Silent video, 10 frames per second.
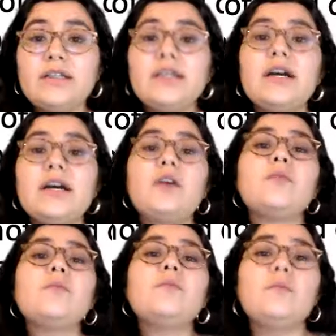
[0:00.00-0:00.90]
Now,
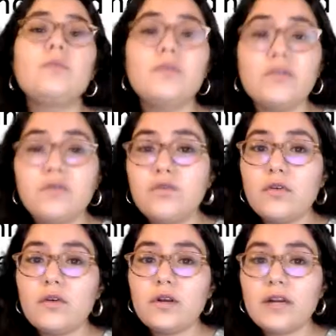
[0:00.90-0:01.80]

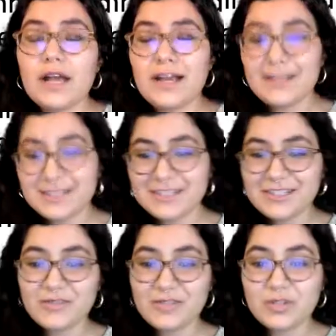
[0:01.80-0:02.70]
before I get into
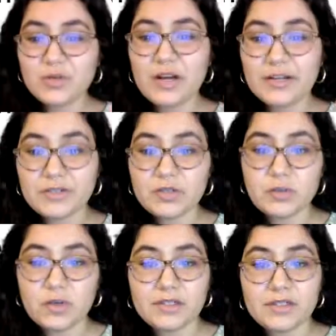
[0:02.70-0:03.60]
the visual, I just
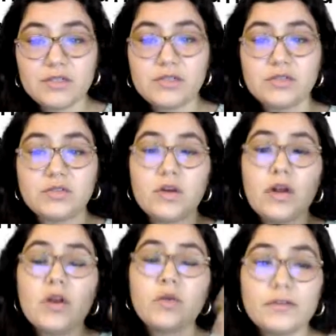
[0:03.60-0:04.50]
wanted to
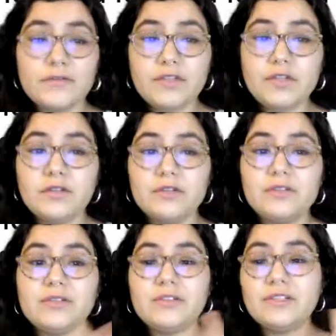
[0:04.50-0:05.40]

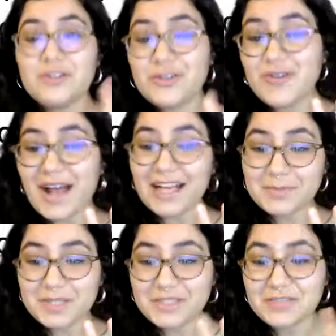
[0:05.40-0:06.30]
review the two
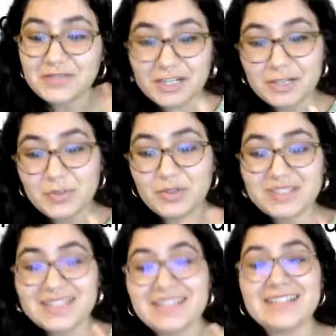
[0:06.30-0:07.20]
aspects of
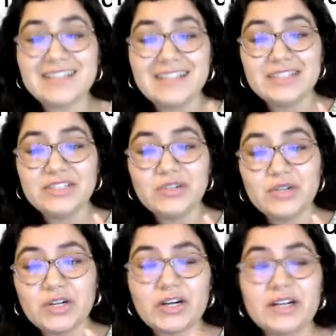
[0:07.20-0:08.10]
variables that need to
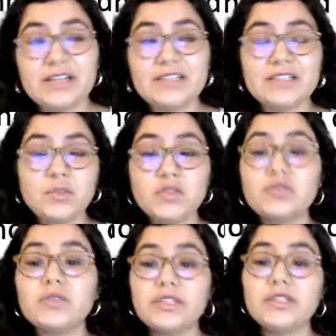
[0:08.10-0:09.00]
occur is
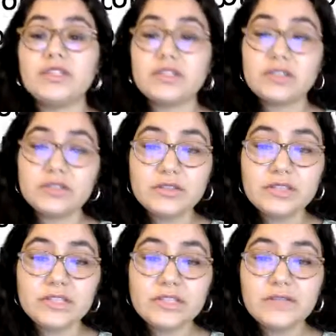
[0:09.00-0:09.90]
mutually
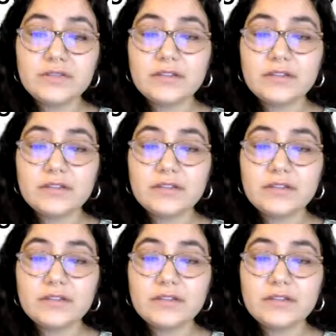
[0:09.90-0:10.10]
exclusive